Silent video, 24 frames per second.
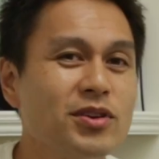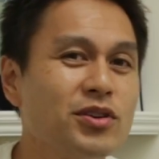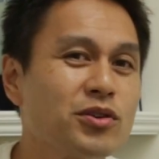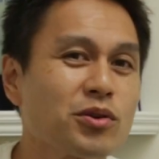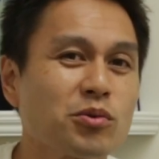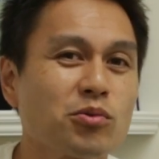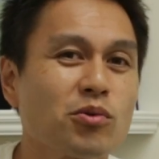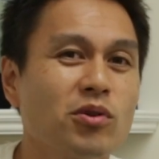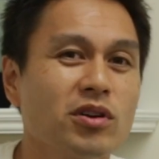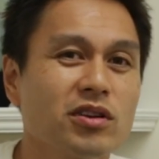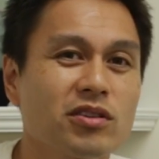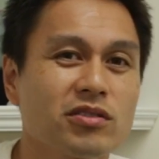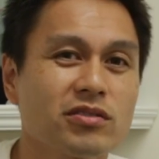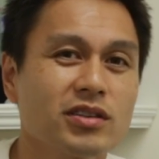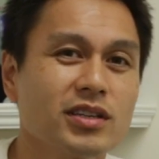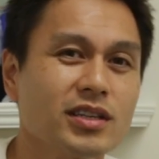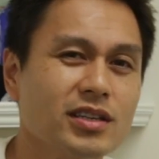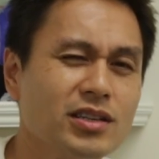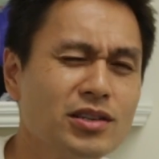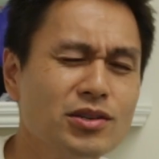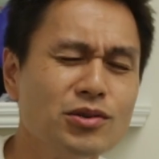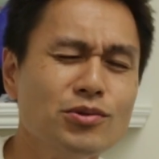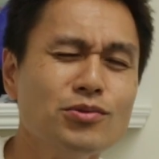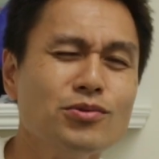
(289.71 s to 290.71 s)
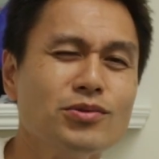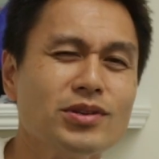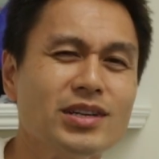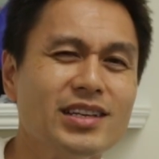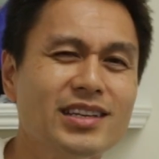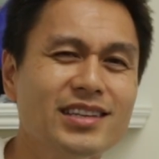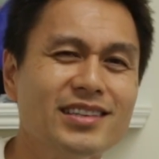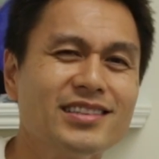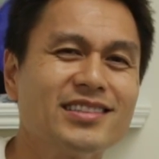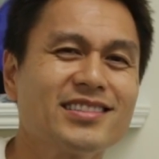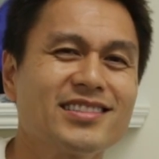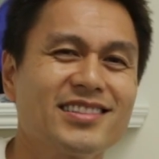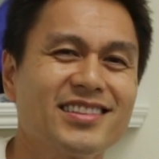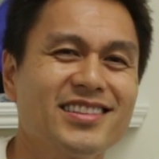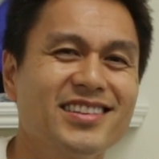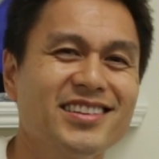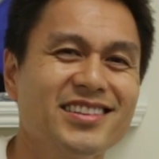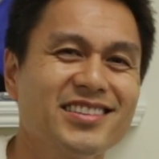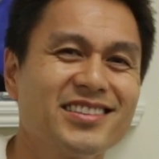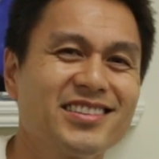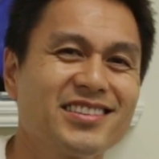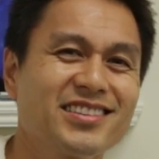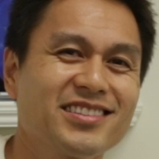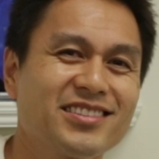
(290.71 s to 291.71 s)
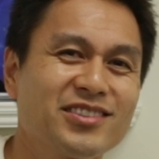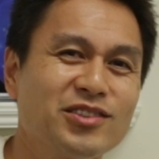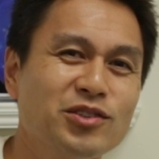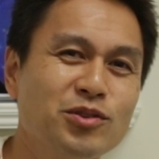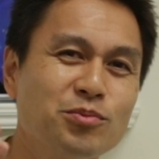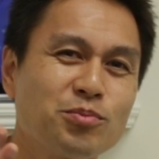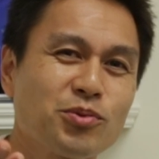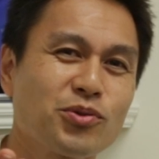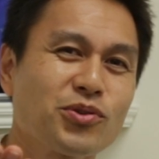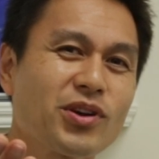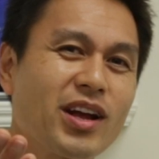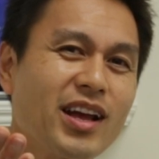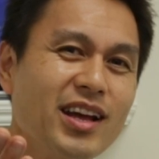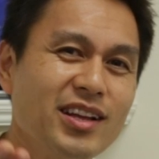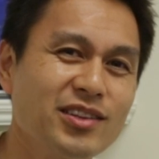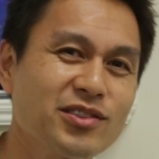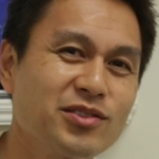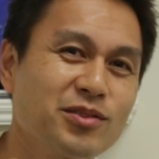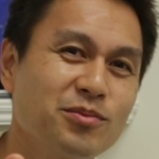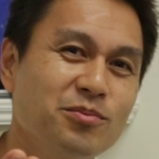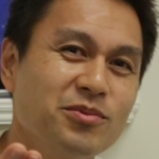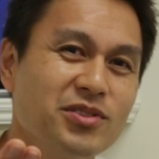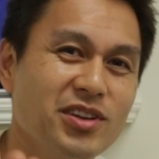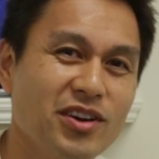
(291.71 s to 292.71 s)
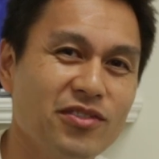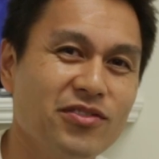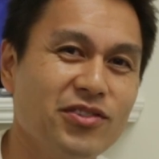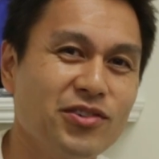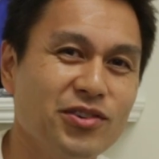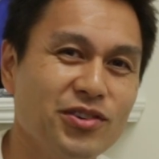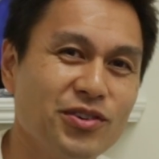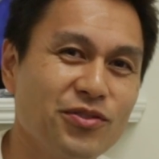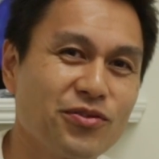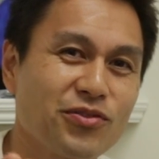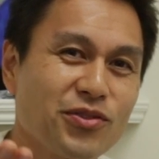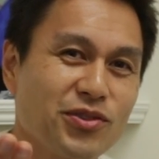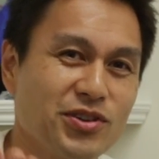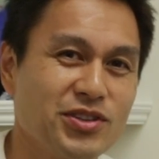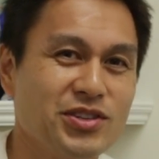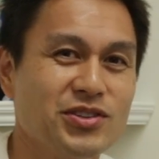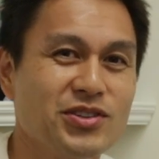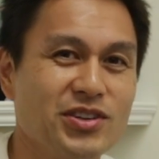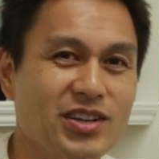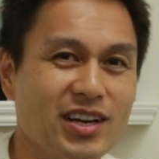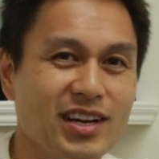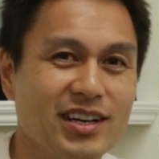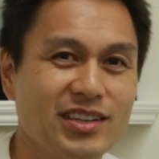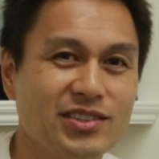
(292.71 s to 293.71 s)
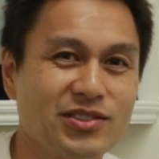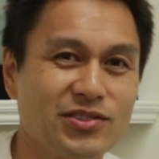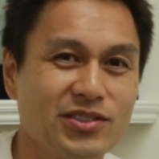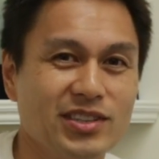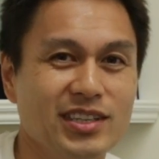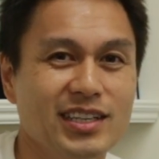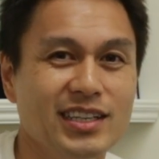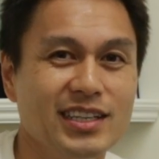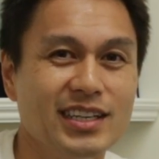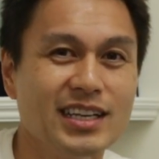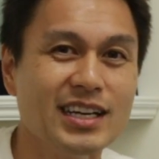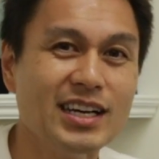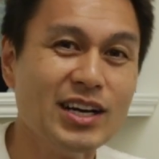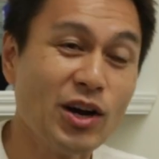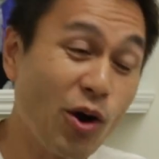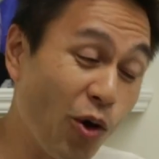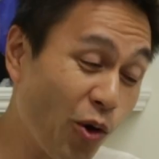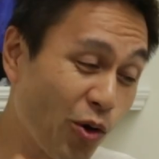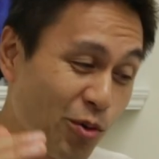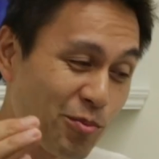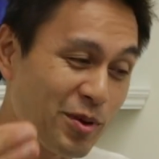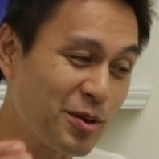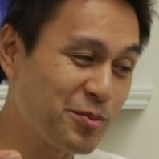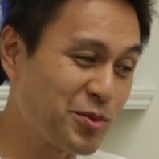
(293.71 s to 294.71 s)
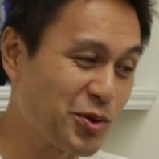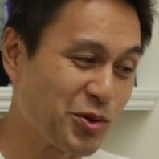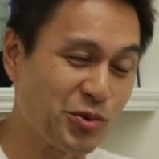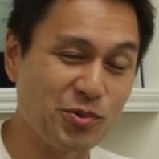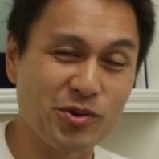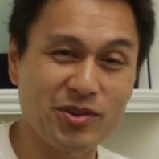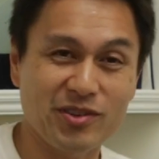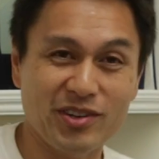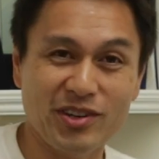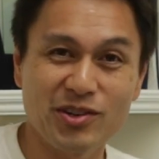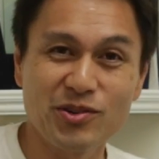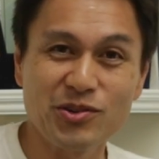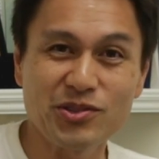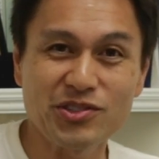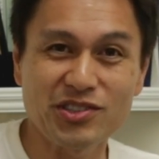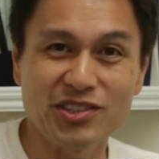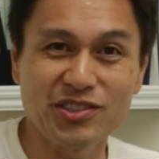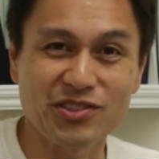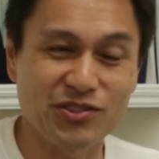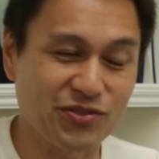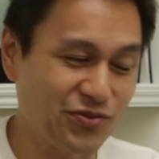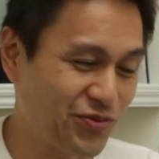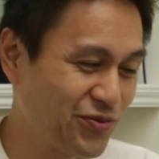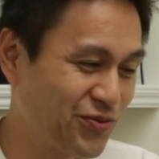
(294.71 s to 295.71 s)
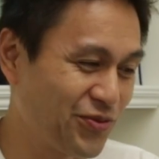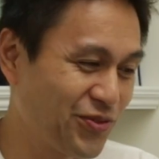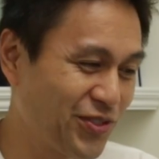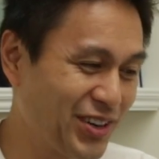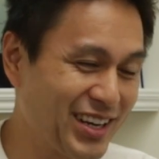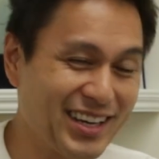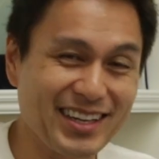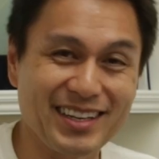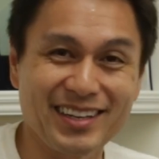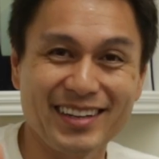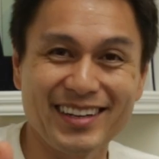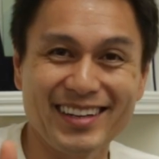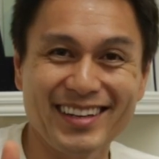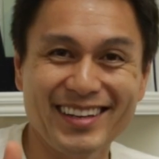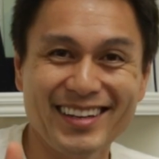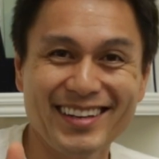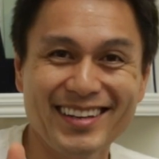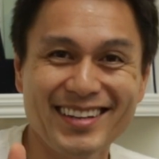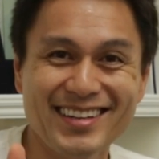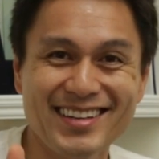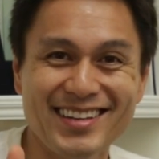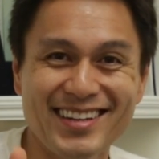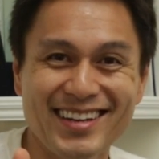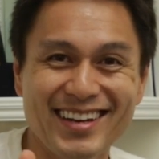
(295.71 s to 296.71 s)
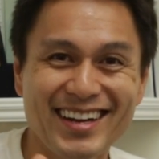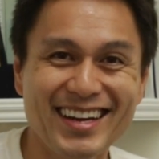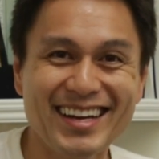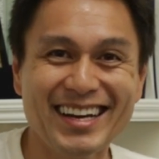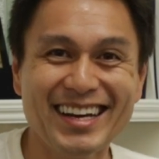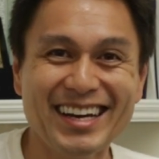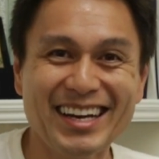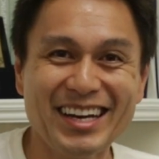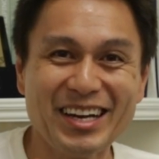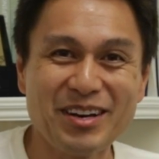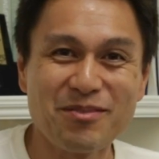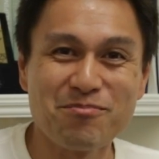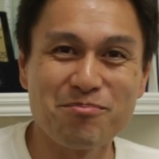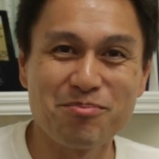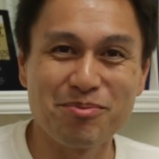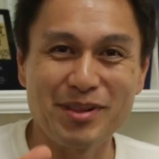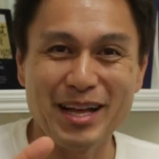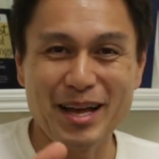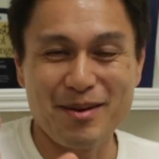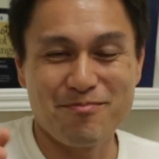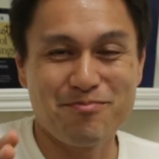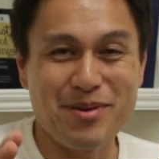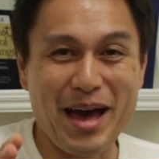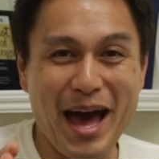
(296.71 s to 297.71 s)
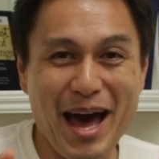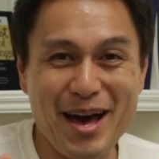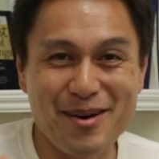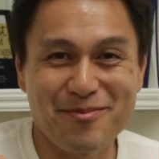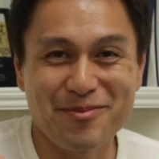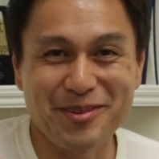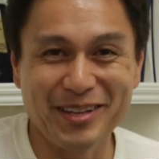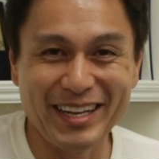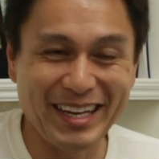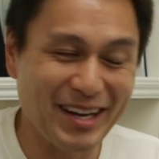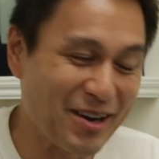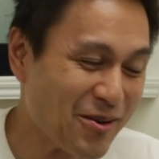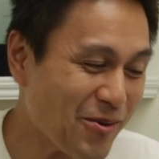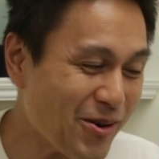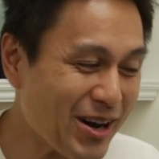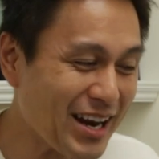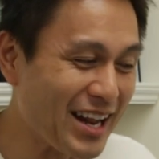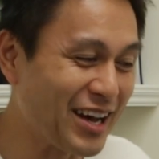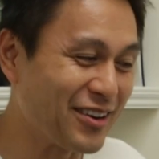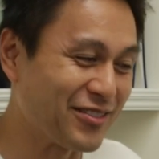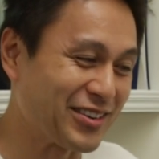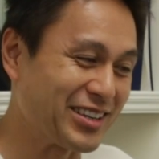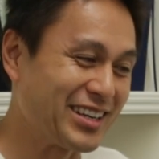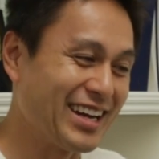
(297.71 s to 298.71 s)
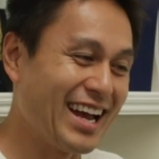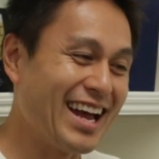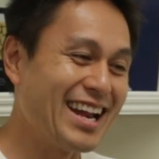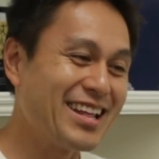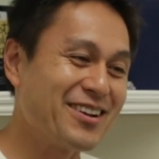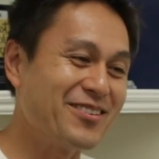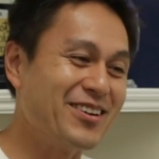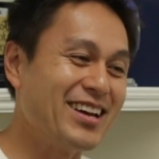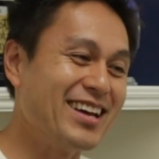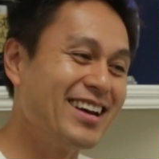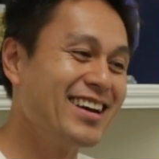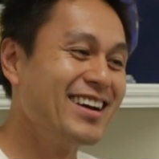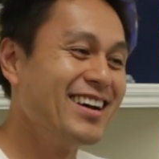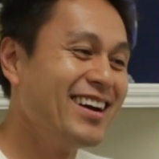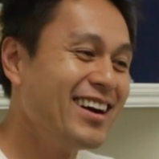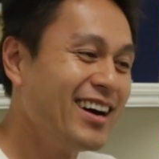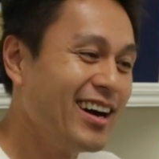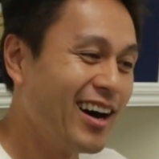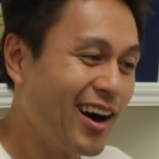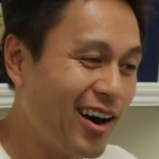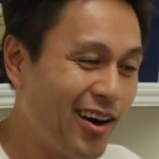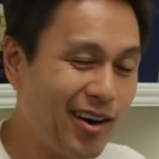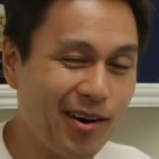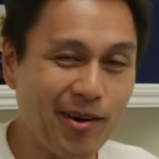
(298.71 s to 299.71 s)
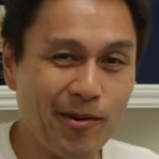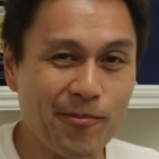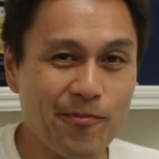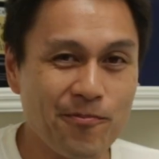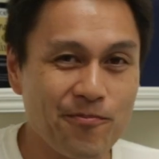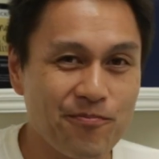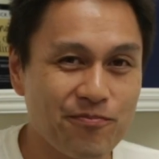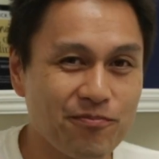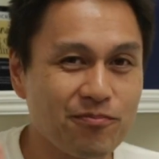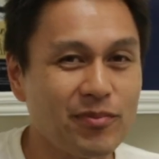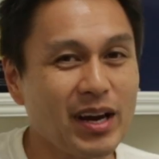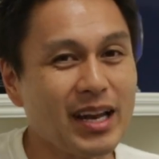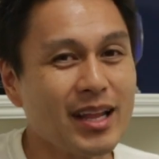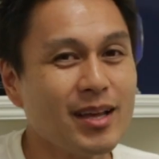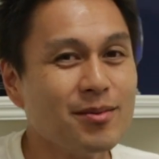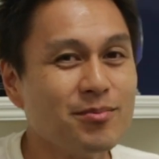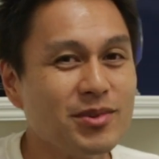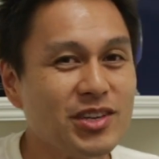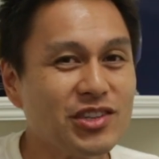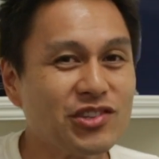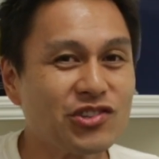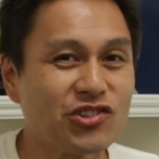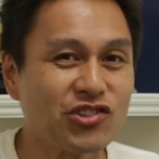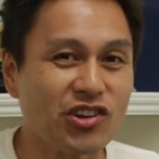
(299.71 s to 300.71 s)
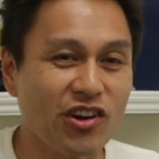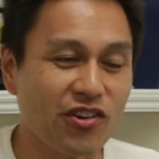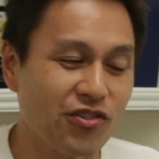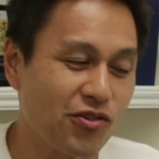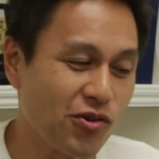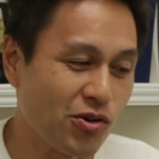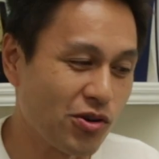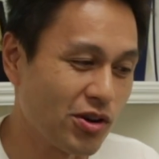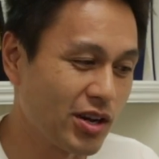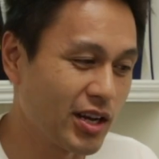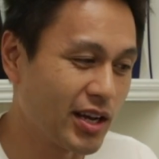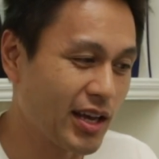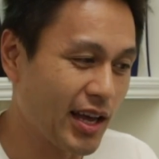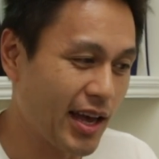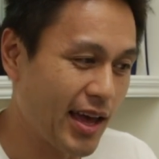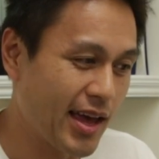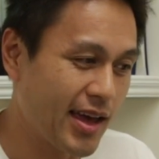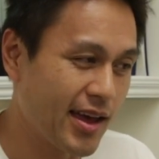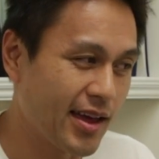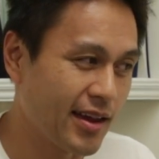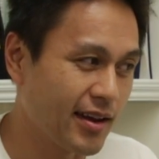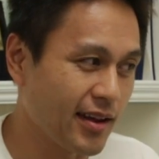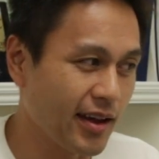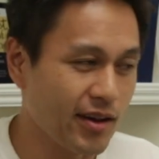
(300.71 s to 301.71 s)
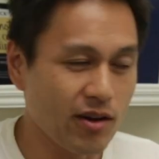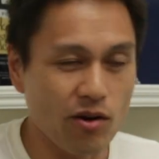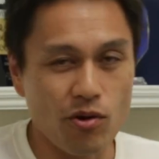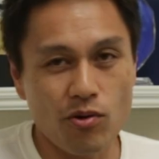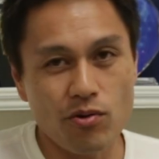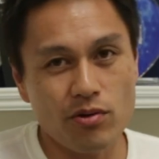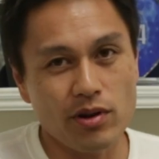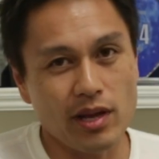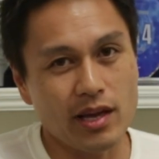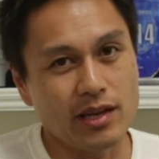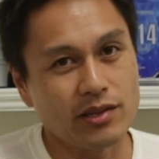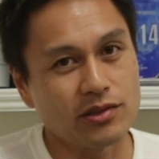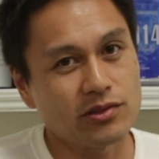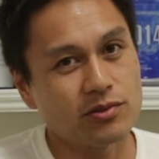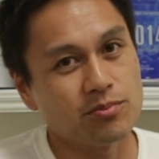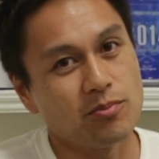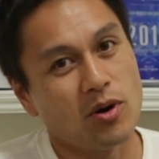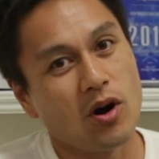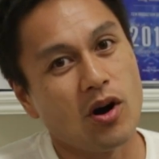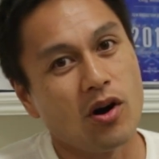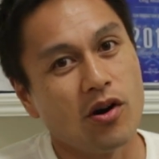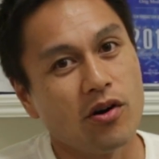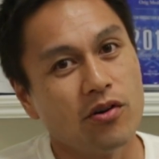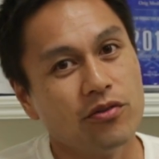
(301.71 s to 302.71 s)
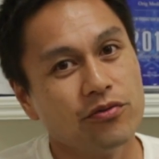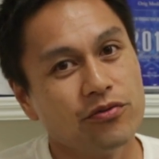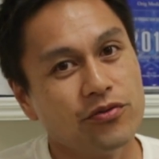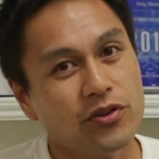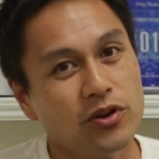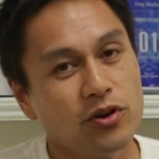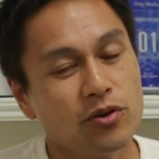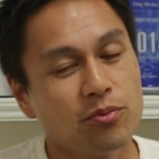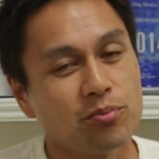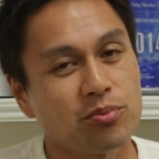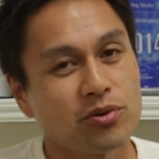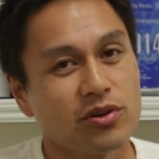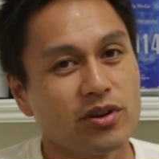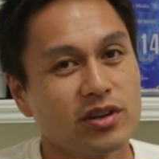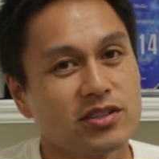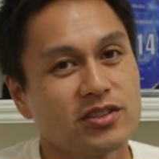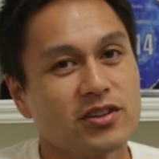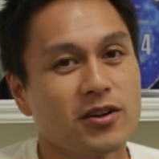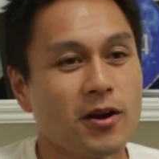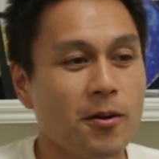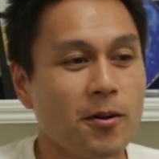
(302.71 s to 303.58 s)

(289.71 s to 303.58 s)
you're wondering, who is this super handsome devil in front of you guys, right? Or maybe you're wondering, who's this freaking idiot babbling, whatever. Anyway, My name is Jeff Orig, and I own a small film production